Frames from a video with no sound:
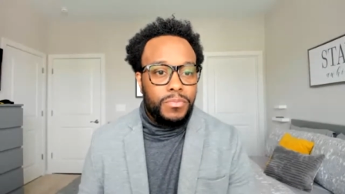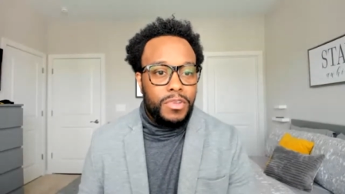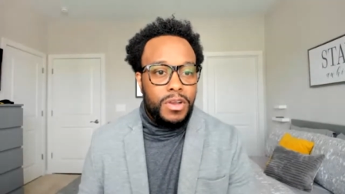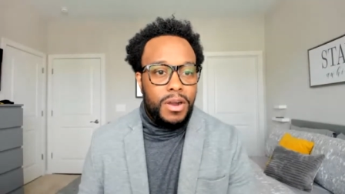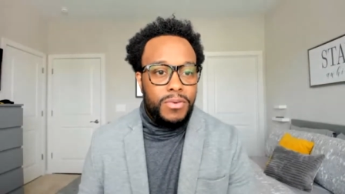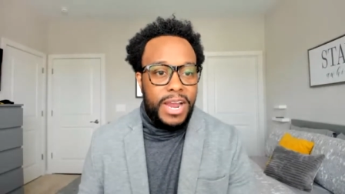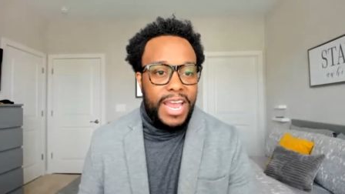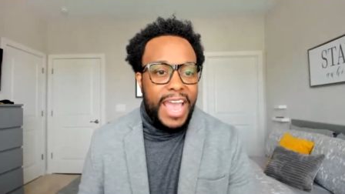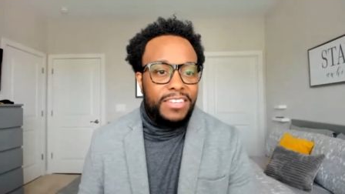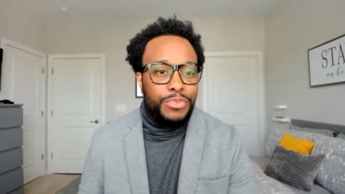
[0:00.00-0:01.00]
All right,
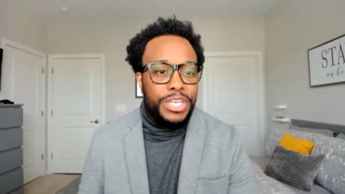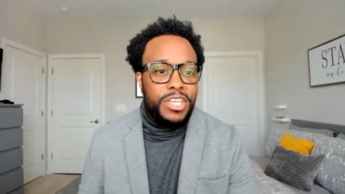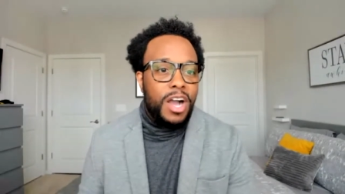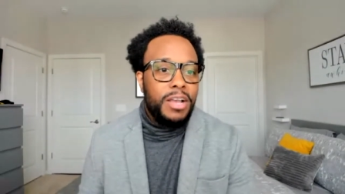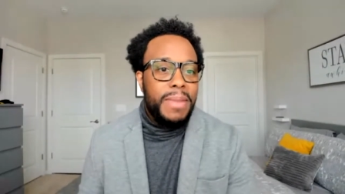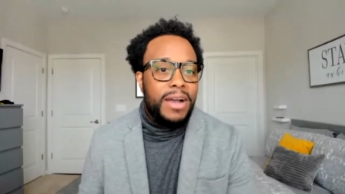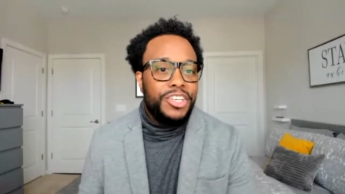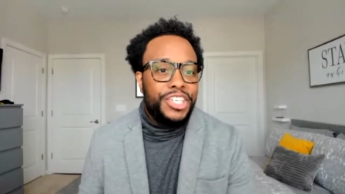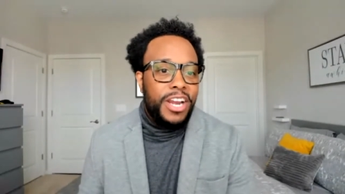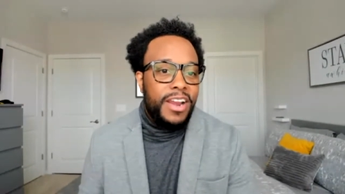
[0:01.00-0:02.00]
as we talk about
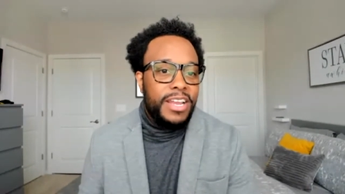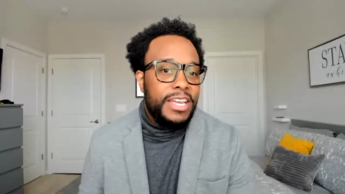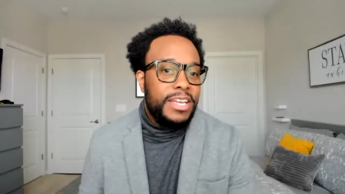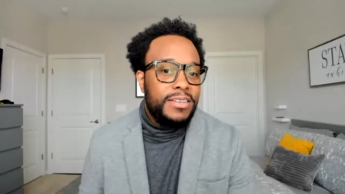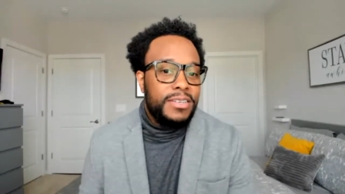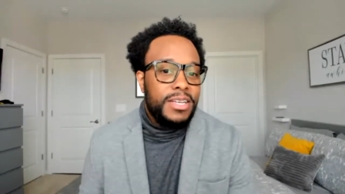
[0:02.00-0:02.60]
sharing in